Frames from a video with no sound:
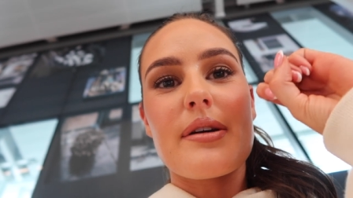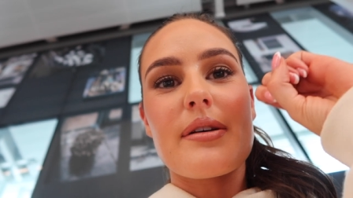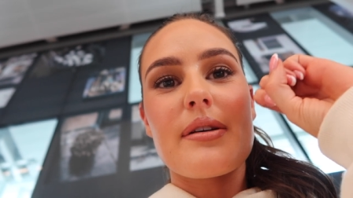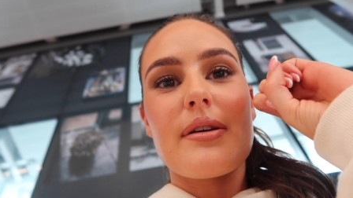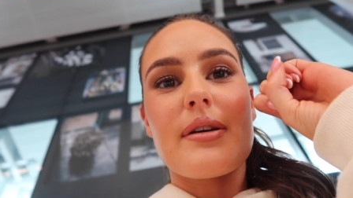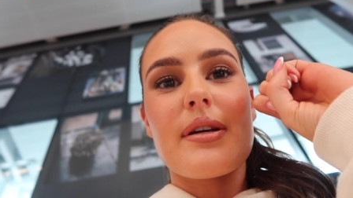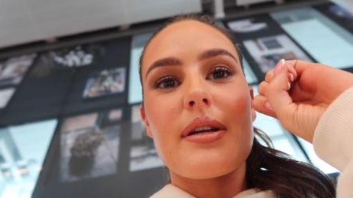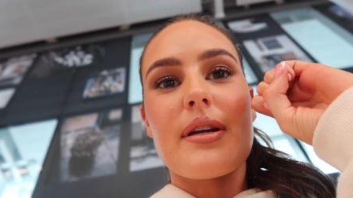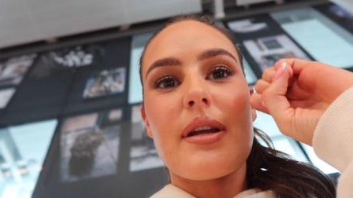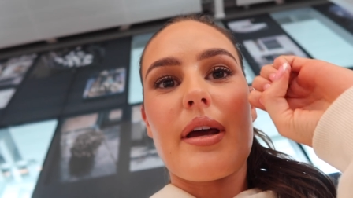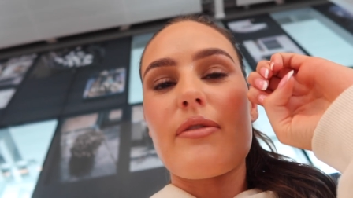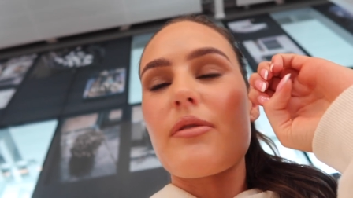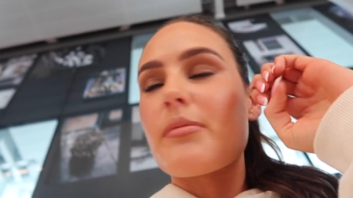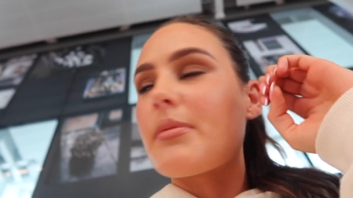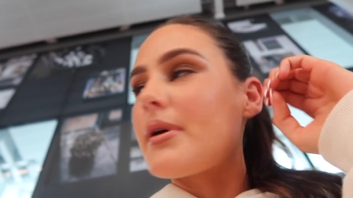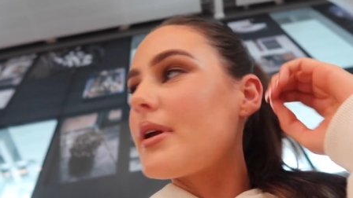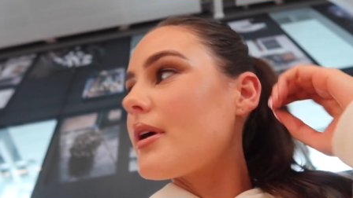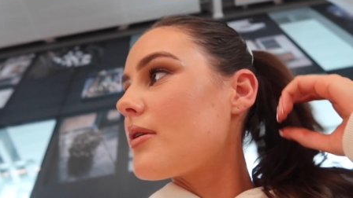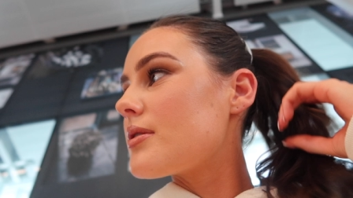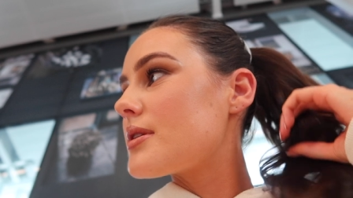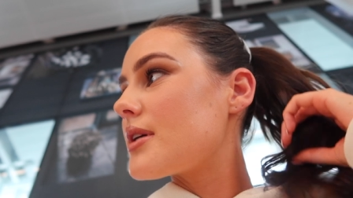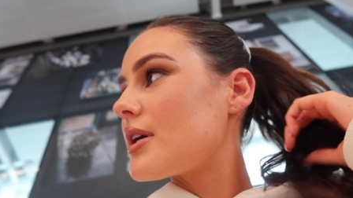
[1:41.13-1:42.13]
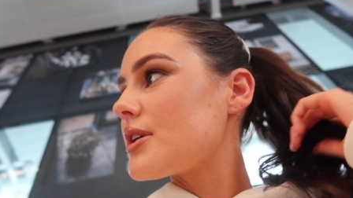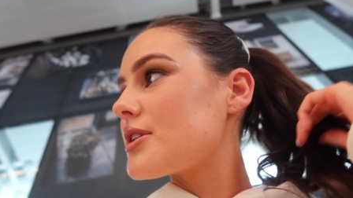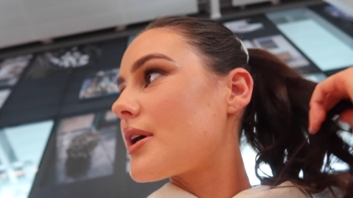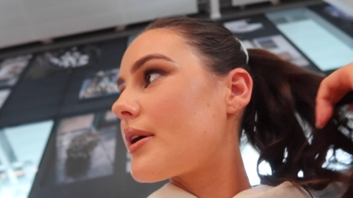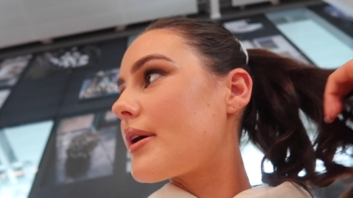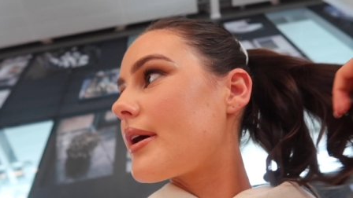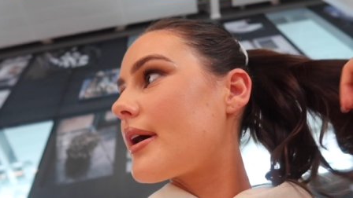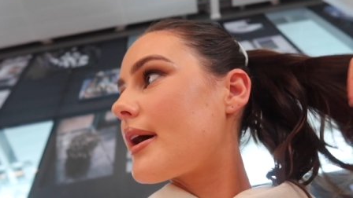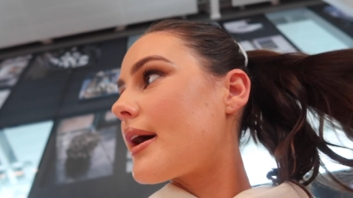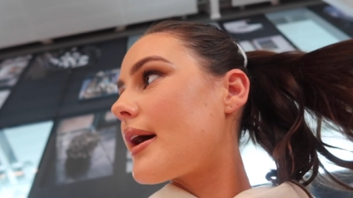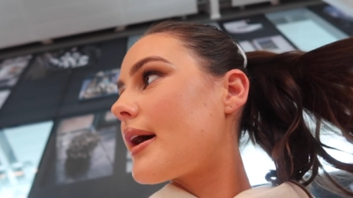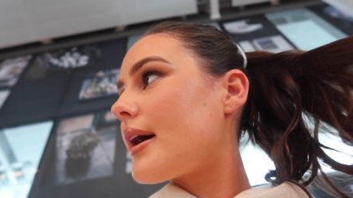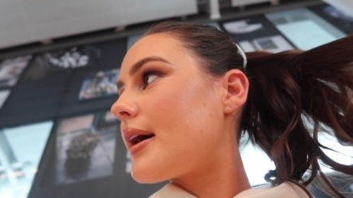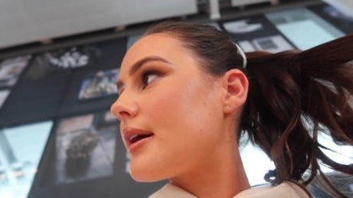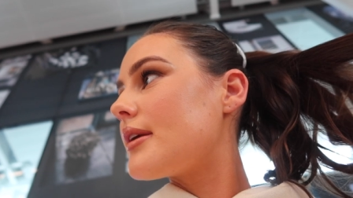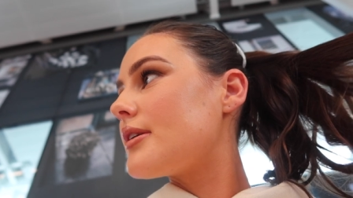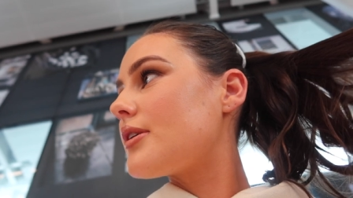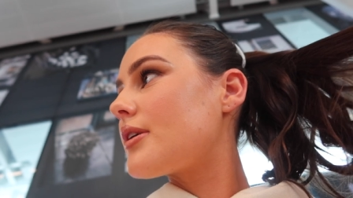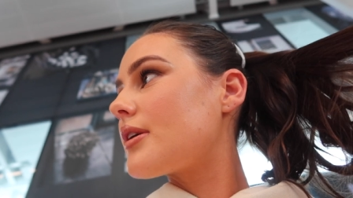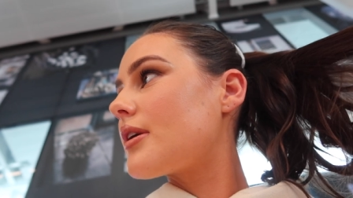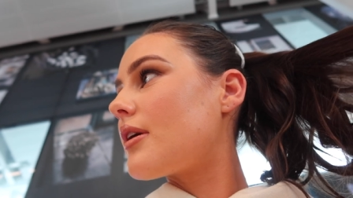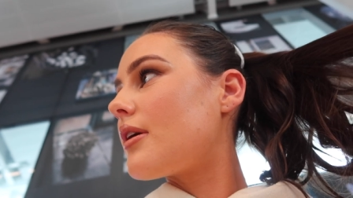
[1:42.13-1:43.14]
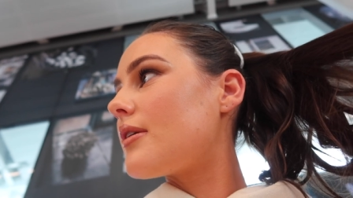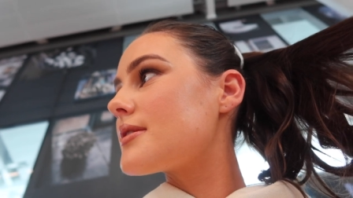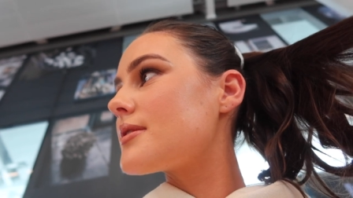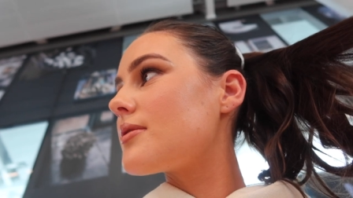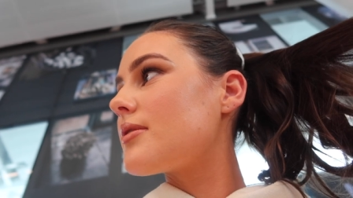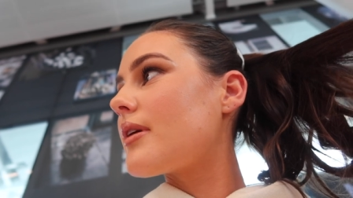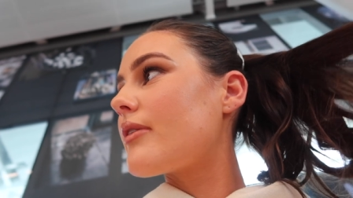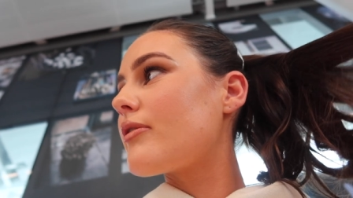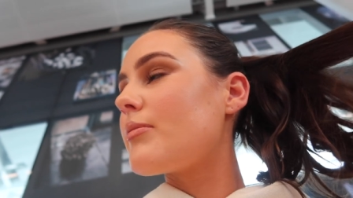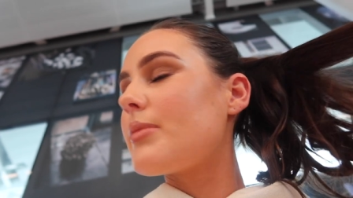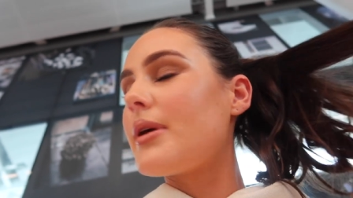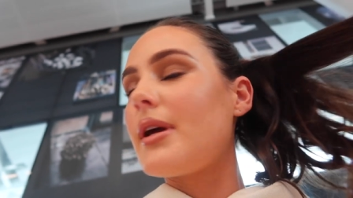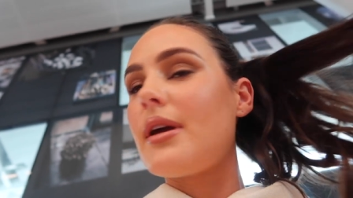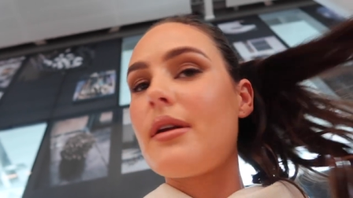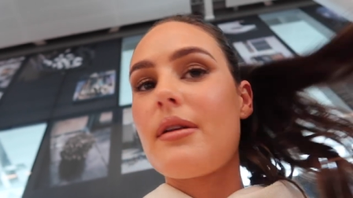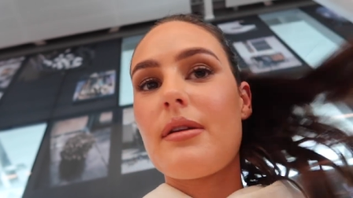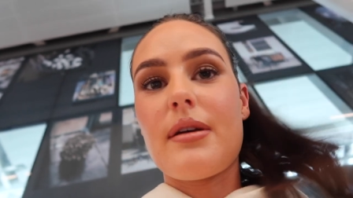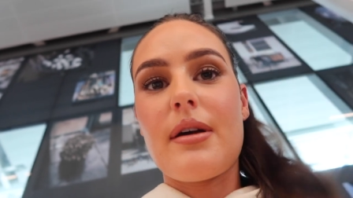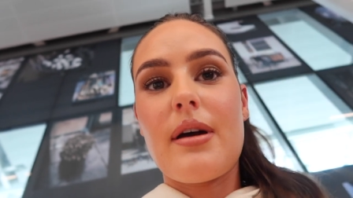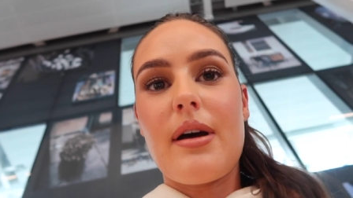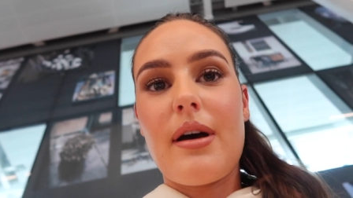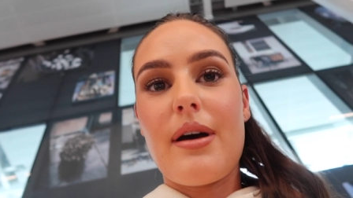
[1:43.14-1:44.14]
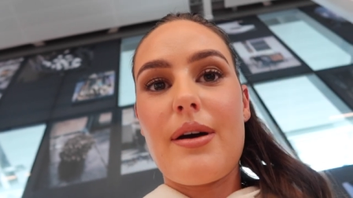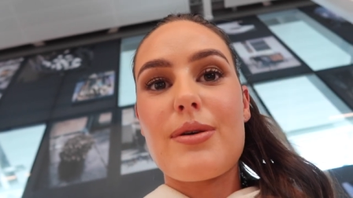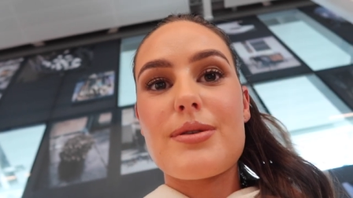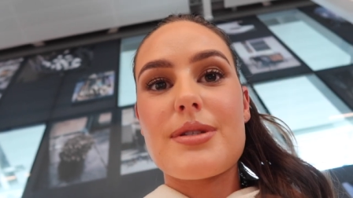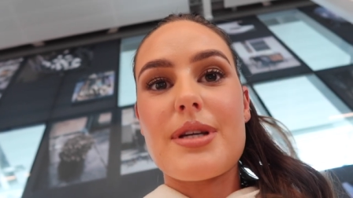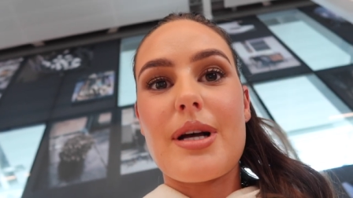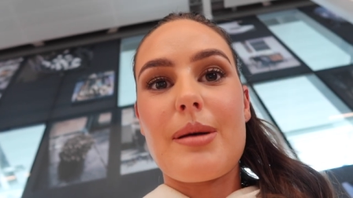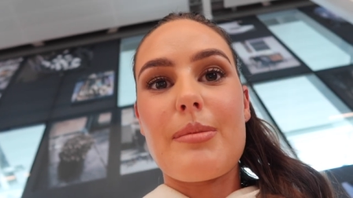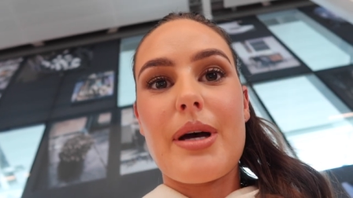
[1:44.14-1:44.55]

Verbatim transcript: You can never beat a hotel shower and you can also never beat a hotel